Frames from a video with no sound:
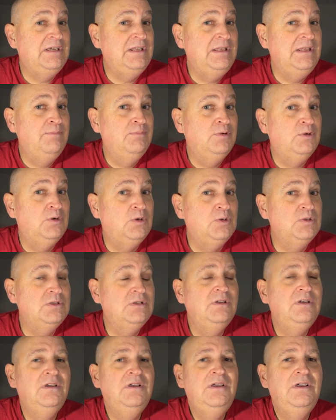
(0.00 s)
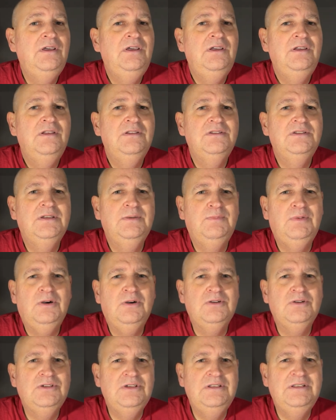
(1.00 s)
import, to
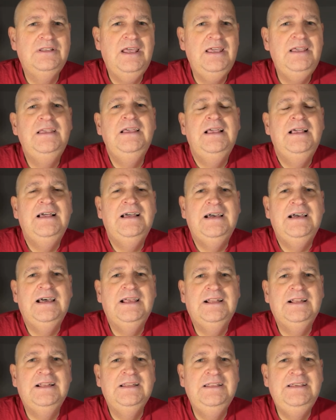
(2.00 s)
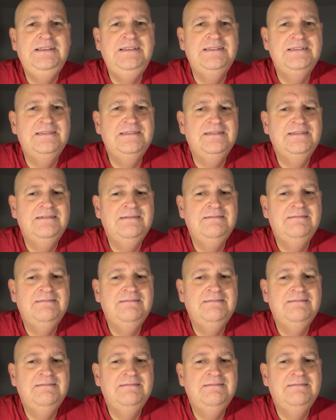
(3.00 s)
Boxing Day at least.